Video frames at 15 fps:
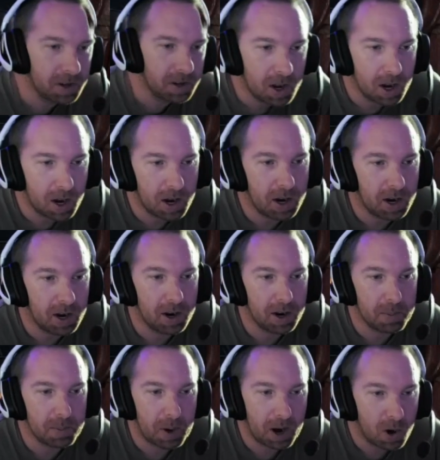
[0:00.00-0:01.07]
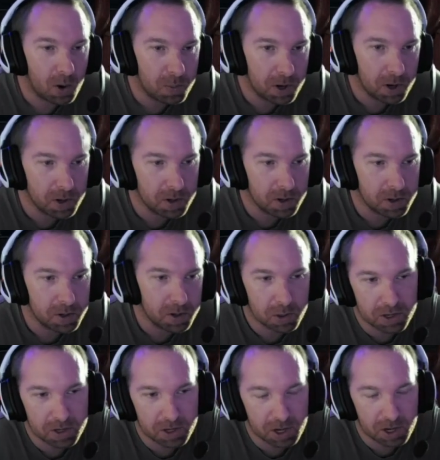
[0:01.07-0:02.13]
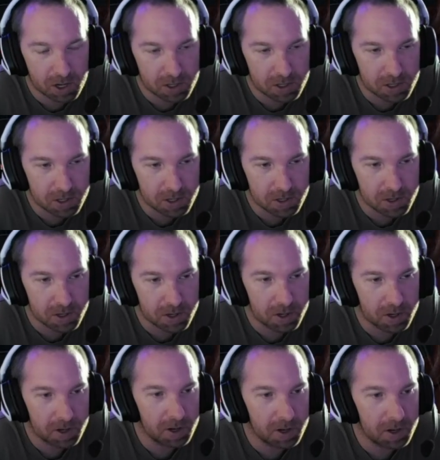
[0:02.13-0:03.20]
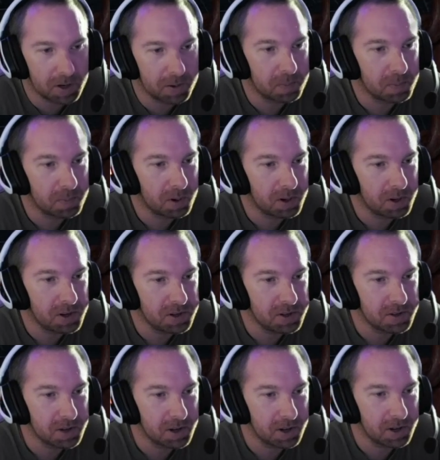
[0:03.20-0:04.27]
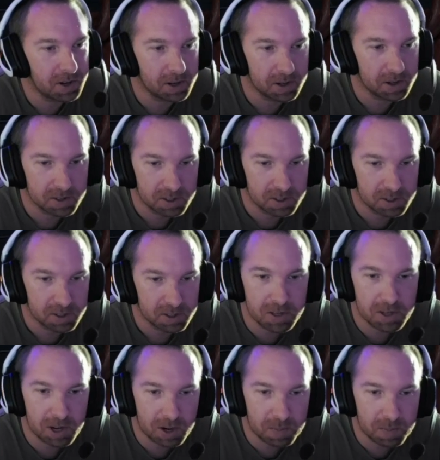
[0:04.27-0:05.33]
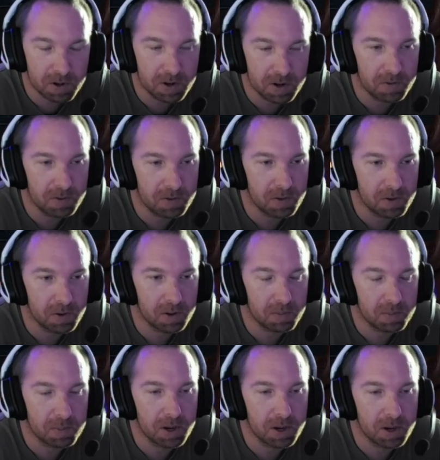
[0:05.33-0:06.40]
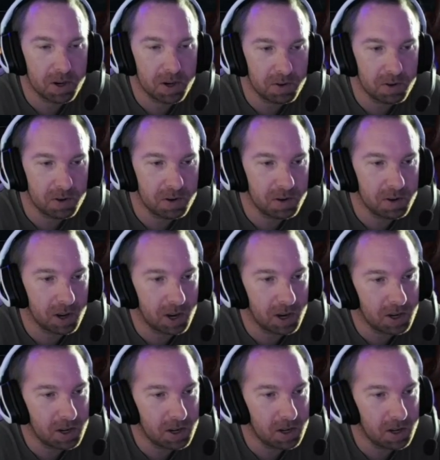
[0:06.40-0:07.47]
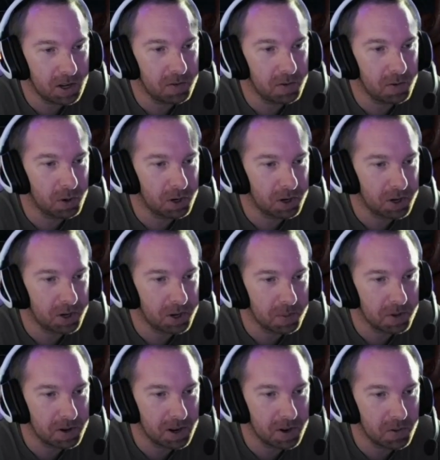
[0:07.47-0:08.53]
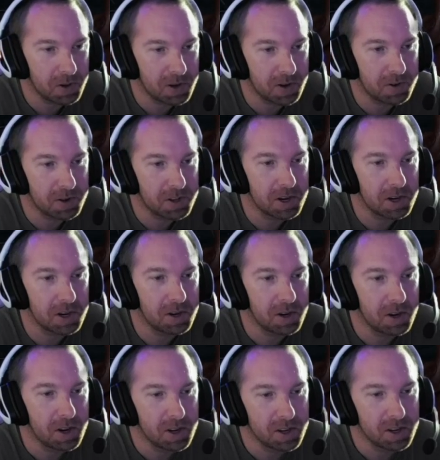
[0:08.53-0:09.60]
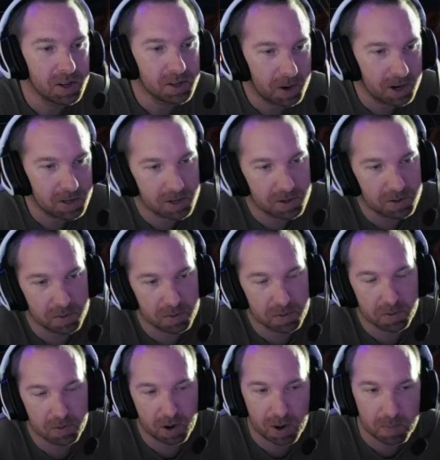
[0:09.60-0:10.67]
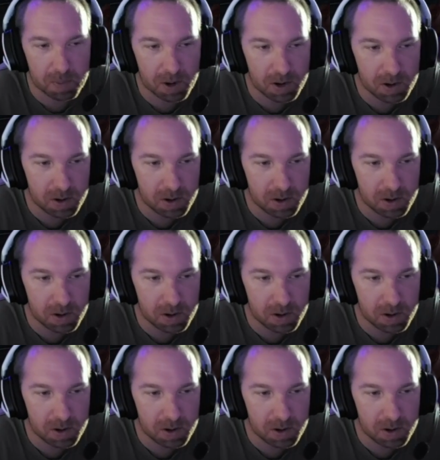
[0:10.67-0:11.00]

I hope y'all enjoyed the content. Please smash that button if you did like it. If you want to keep up to date with everything, smash that subscribe button.